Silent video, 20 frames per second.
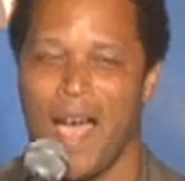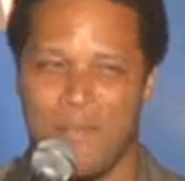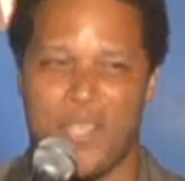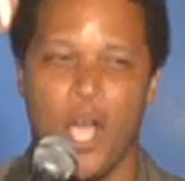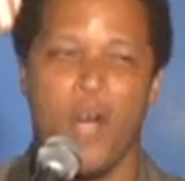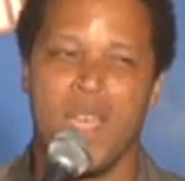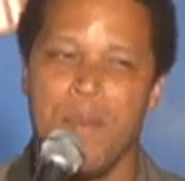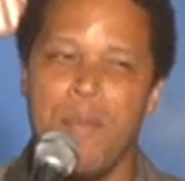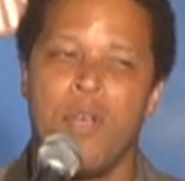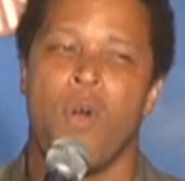
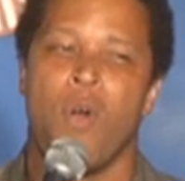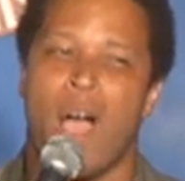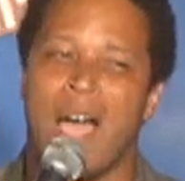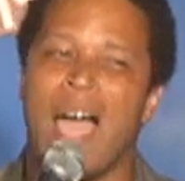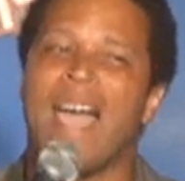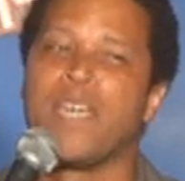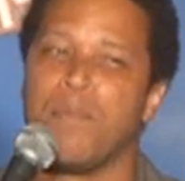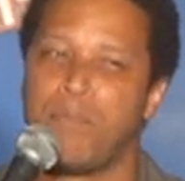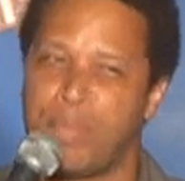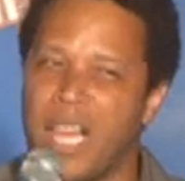Don't get me wrong,
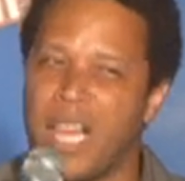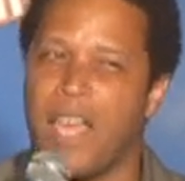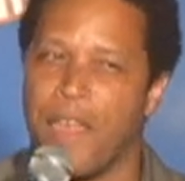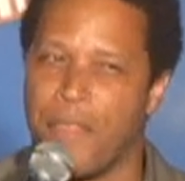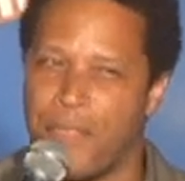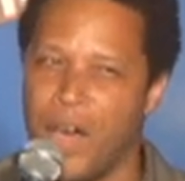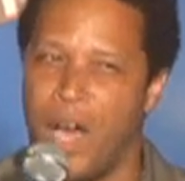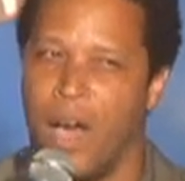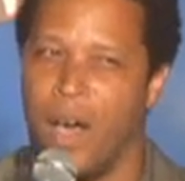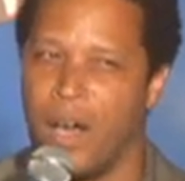I could play a
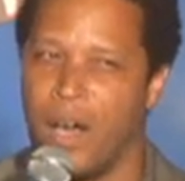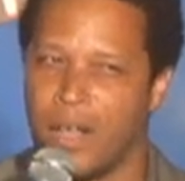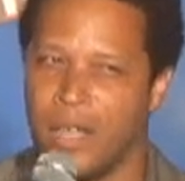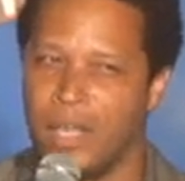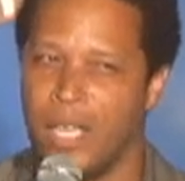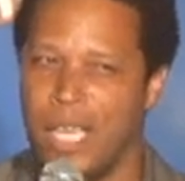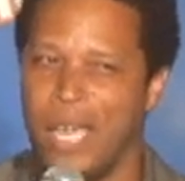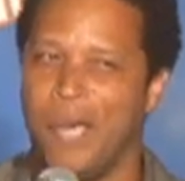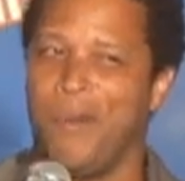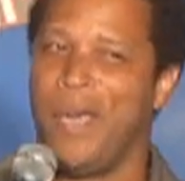thug.
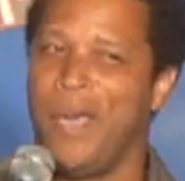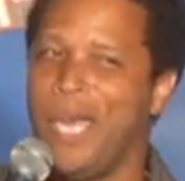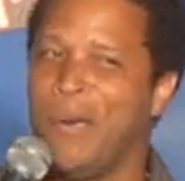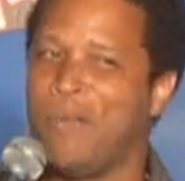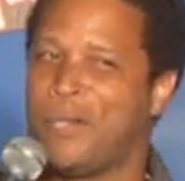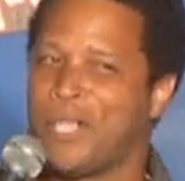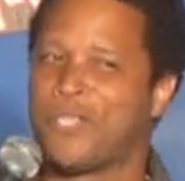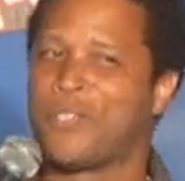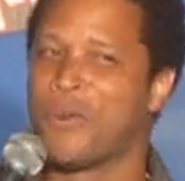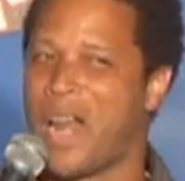It
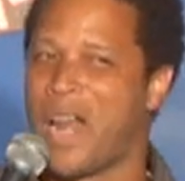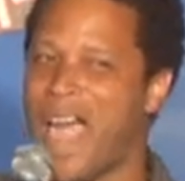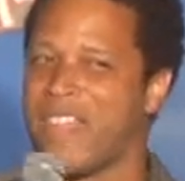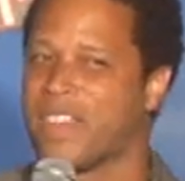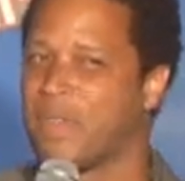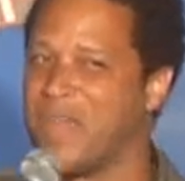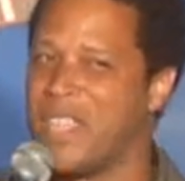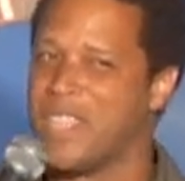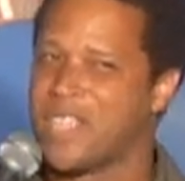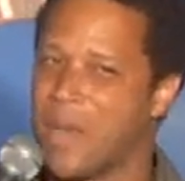would just sort of have
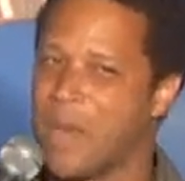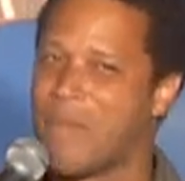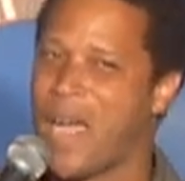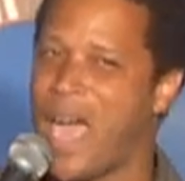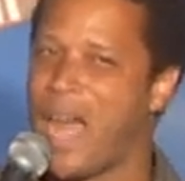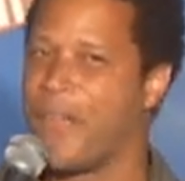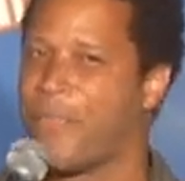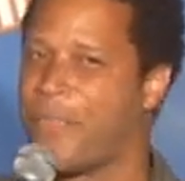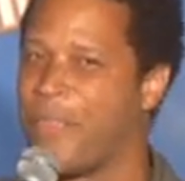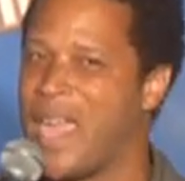to be in some
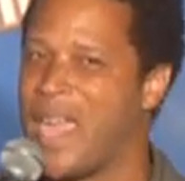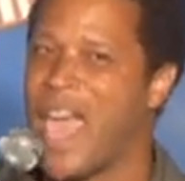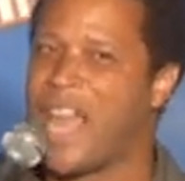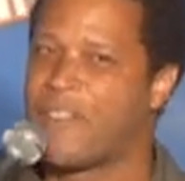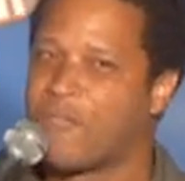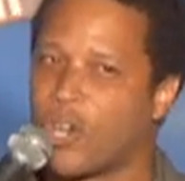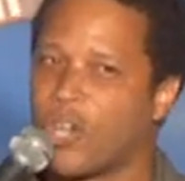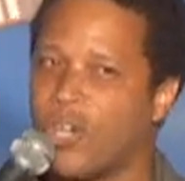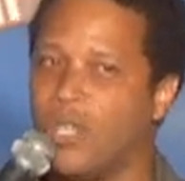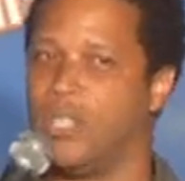kind of
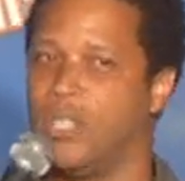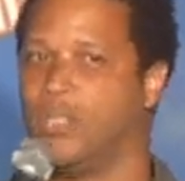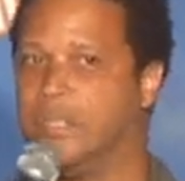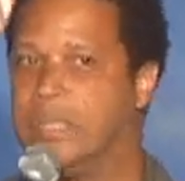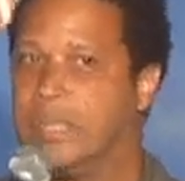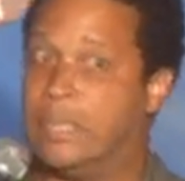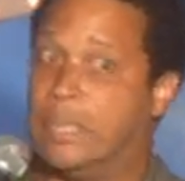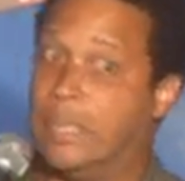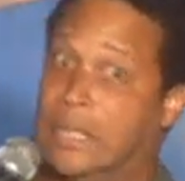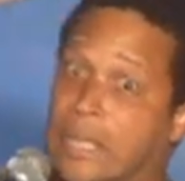
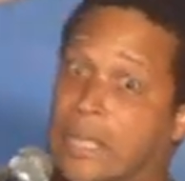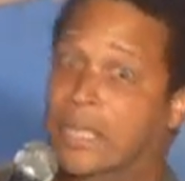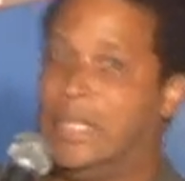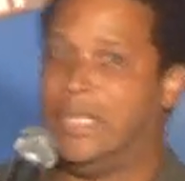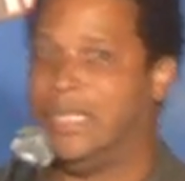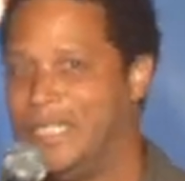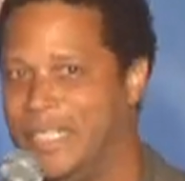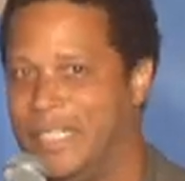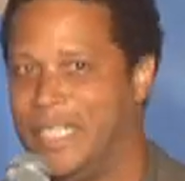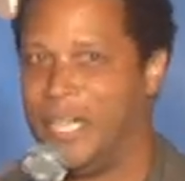theatrical,
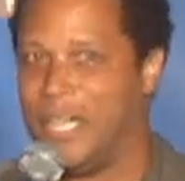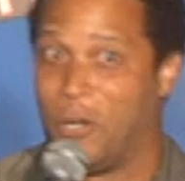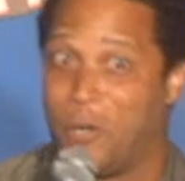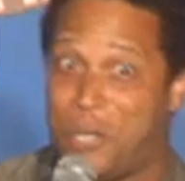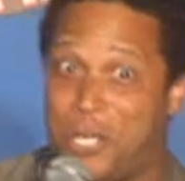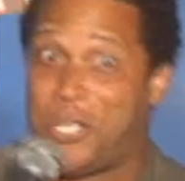you know,